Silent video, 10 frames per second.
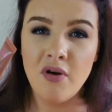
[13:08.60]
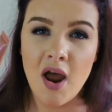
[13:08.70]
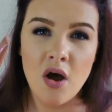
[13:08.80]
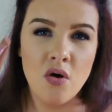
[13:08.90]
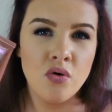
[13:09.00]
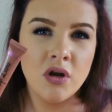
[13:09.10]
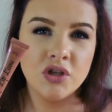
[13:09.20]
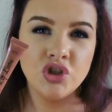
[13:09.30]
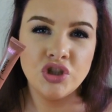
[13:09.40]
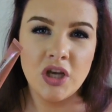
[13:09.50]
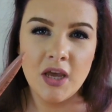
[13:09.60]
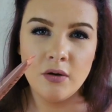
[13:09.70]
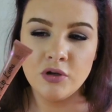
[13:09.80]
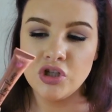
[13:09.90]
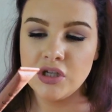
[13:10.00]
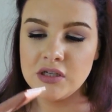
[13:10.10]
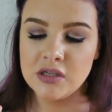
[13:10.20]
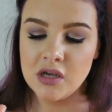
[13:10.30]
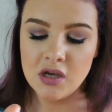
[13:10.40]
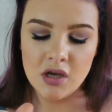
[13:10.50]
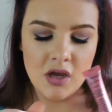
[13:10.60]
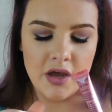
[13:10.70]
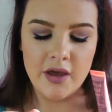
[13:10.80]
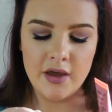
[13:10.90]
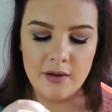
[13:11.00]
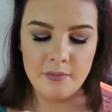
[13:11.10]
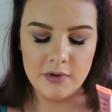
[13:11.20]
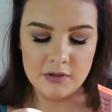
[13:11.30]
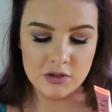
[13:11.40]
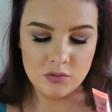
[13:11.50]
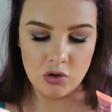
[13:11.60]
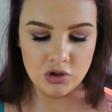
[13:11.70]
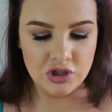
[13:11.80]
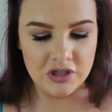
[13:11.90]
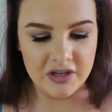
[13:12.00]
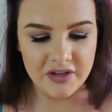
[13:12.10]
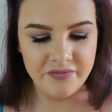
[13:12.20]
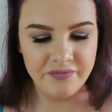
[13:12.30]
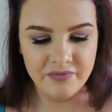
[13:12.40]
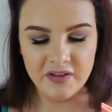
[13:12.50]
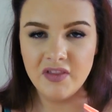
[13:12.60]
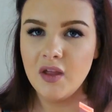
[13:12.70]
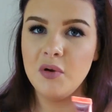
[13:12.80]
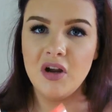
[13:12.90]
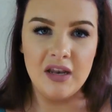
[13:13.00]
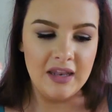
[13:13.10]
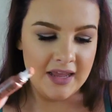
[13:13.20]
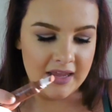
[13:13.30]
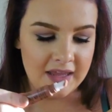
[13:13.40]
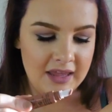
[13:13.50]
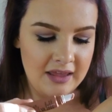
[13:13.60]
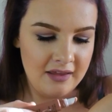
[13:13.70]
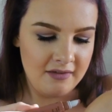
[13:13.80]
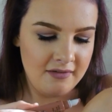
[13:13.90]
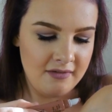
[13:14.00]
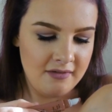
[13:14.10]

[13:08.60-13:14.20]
brown shade which is, um, swatch it, even though I'm not going to like it.